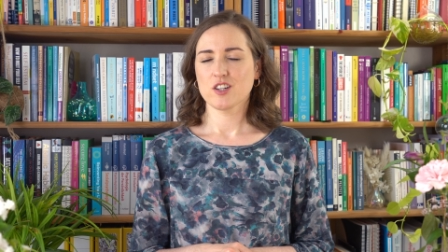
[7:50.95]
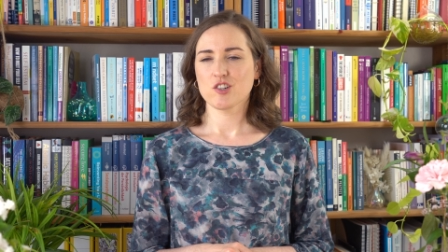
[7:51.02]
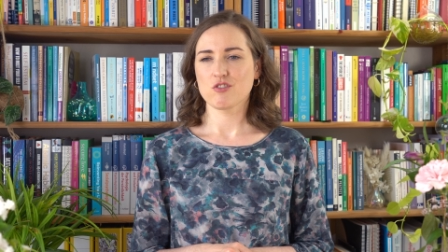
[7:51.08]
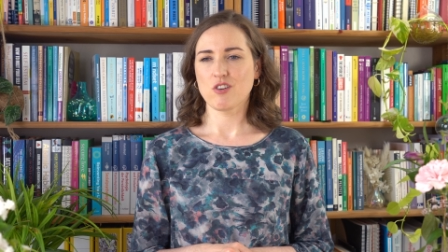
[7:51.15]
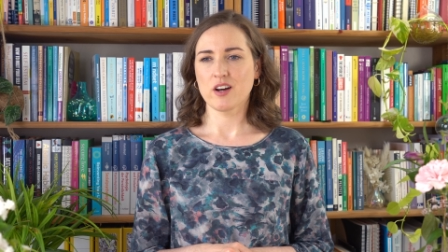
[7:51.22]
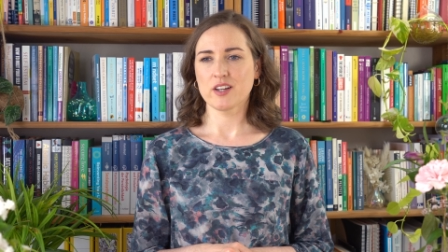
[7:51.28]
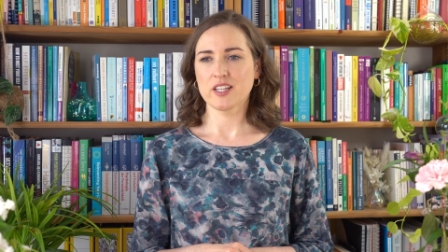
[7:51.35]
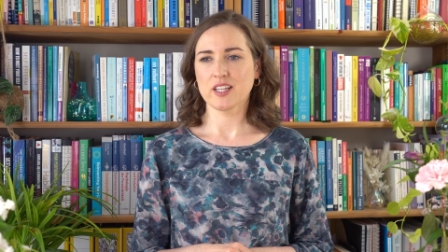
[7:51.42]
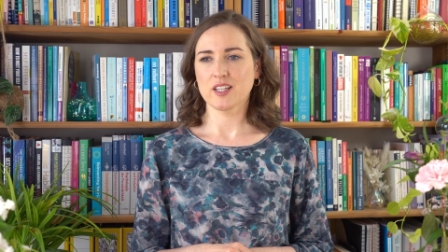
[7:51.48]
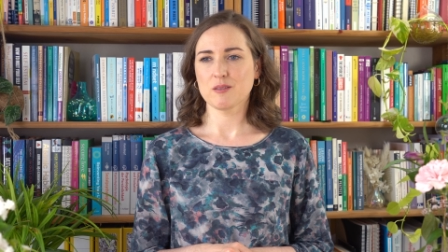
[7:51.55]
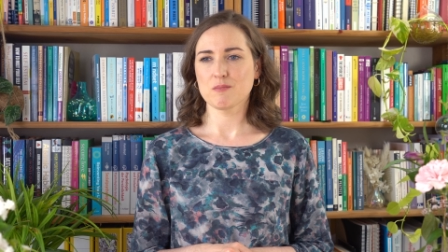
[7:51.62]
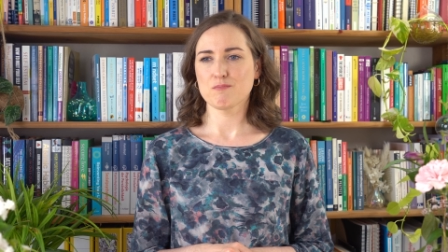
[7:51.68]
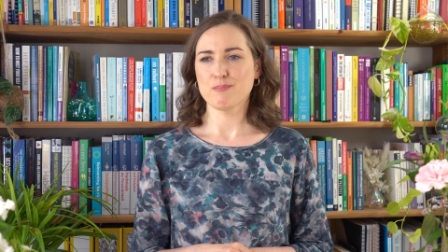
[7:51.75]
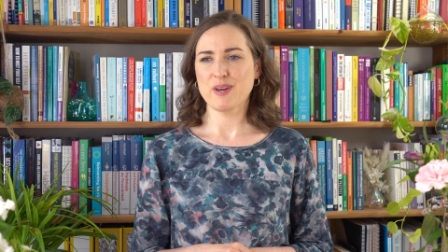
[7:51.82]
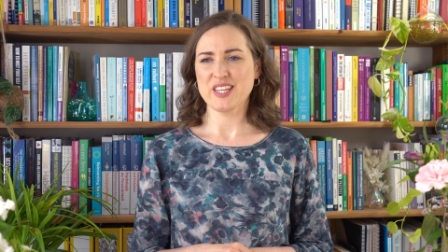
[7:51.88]
chronic
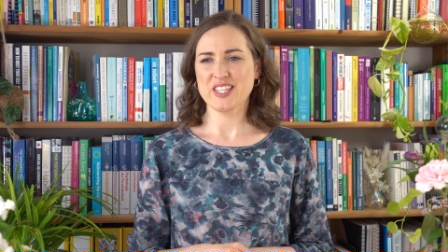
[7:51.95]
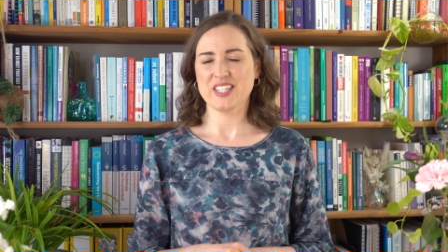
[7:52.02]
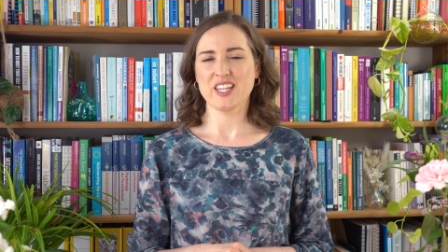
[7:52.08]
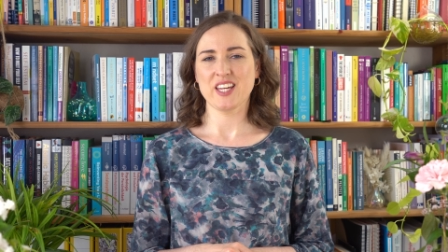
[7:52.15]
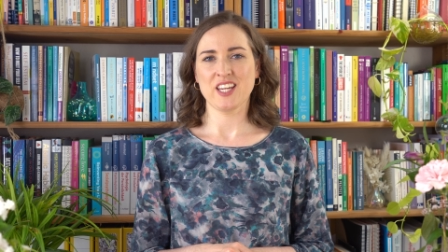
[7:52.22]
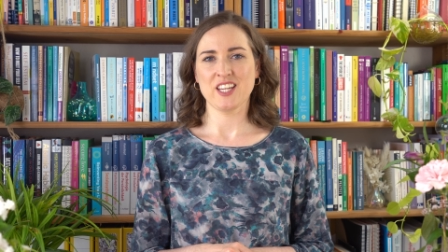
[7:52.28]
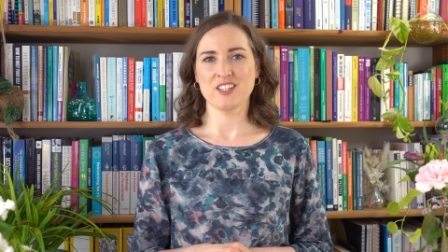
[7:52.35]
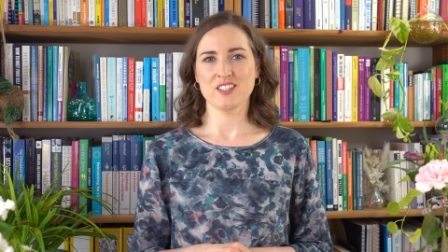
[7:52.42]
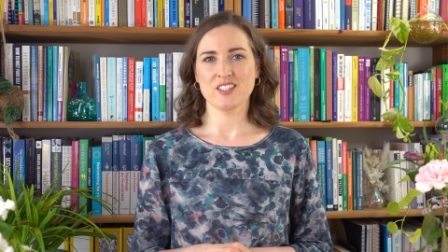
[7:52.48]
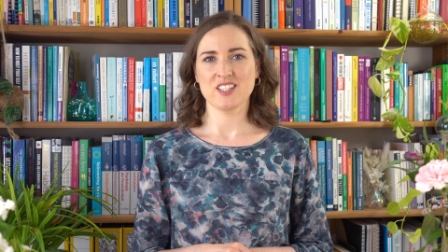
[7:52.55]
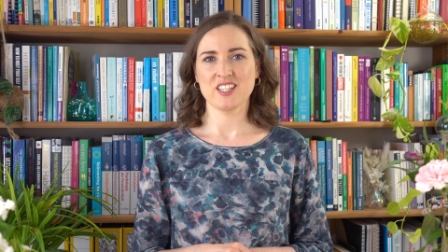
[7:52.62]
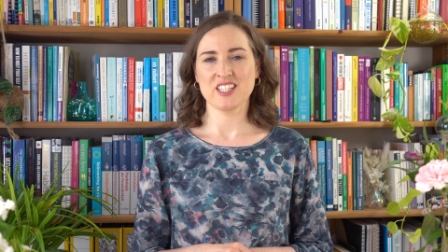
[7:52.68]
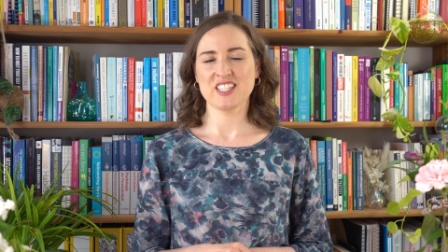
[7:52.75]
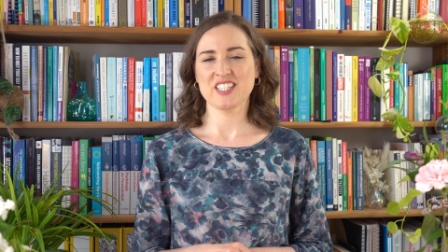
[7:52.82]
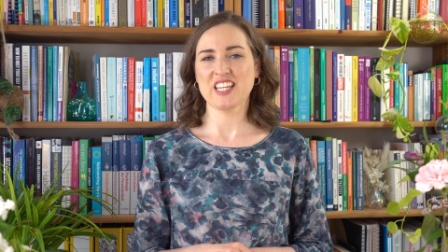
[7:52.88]
baseline
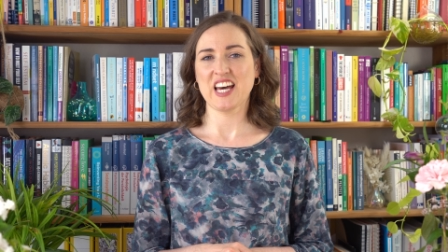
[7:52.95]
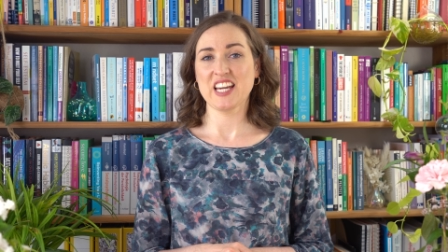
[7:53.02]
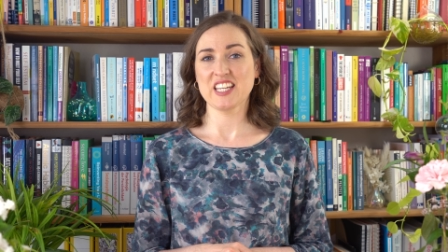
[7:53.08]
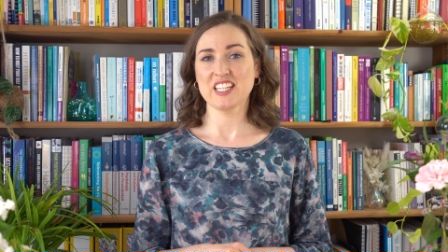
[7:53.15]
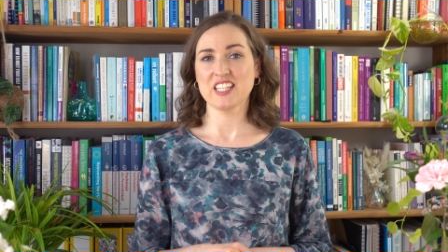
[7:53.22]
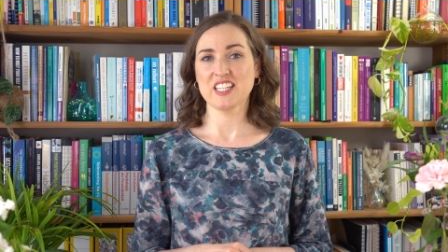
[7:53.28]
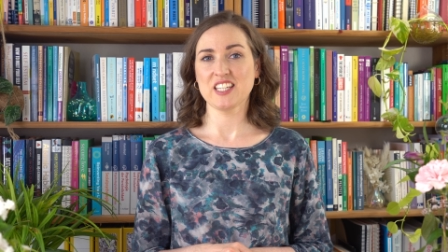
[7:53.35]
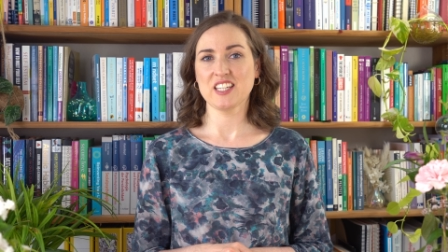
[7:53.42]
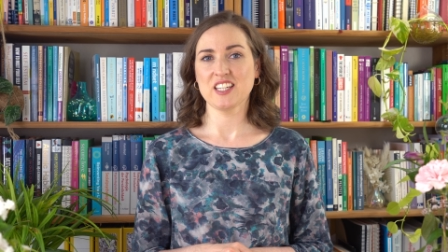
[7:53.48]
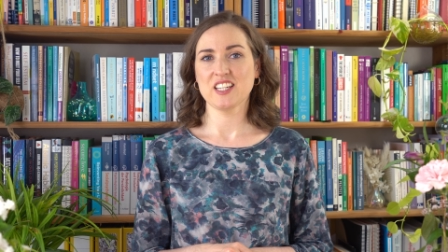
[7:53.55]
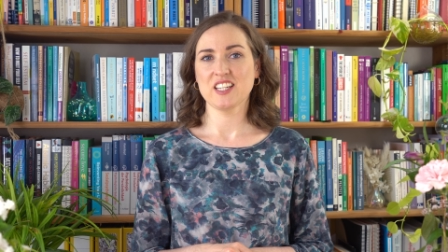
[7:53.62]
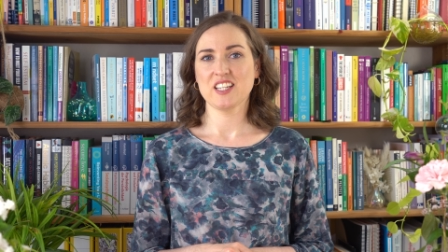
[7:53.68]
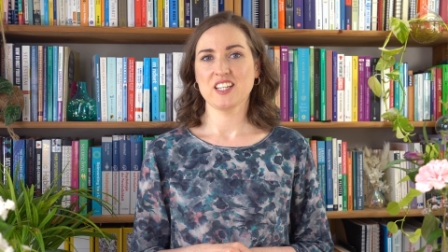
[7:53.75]
anxiety,